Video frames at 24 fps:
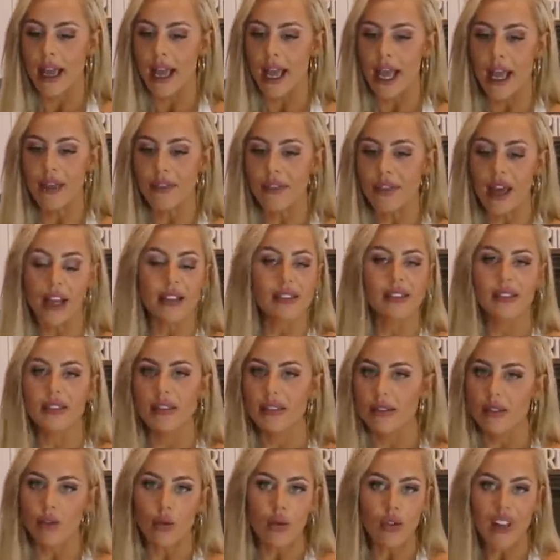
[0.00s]
and
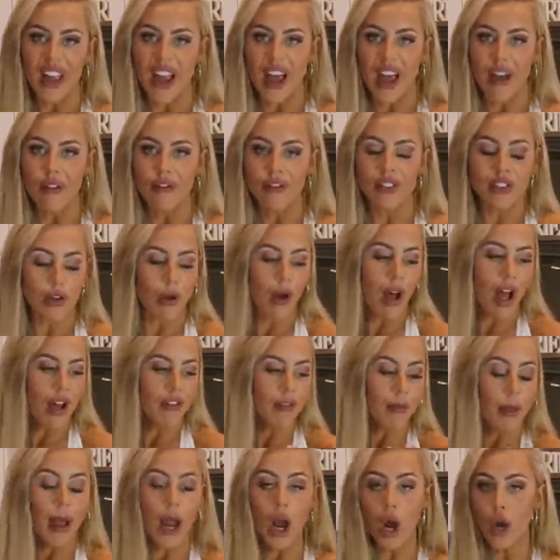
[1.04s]
that's all I have. So I'll
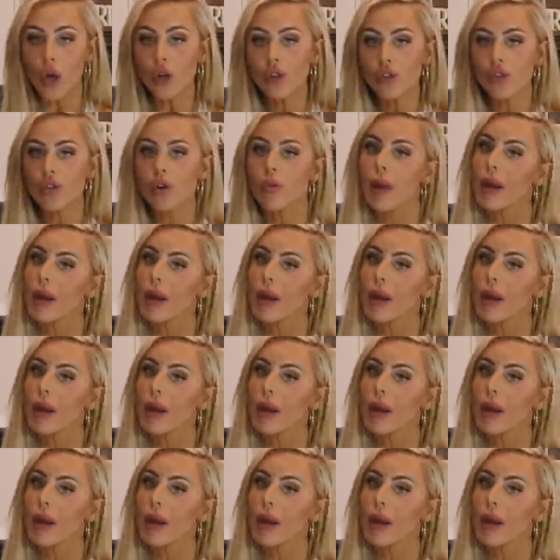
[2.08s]
have my oats or